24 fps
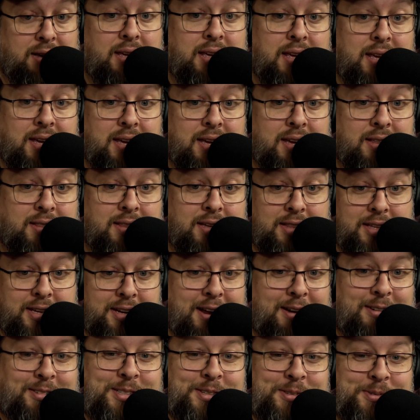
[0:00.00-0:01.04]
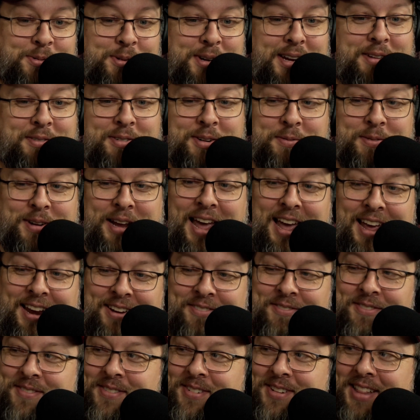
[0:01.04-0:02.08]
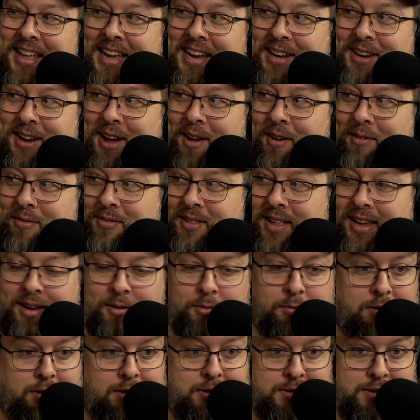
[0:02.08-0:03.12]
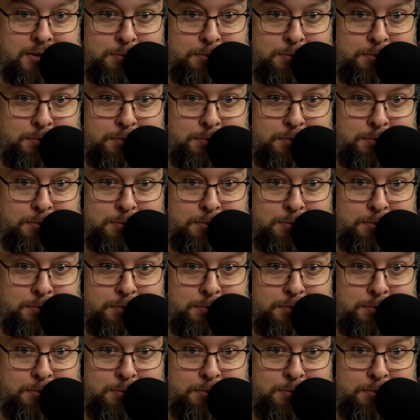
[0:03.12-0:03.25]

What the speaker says: I think the announcers were giving him kind of like guff, like, what is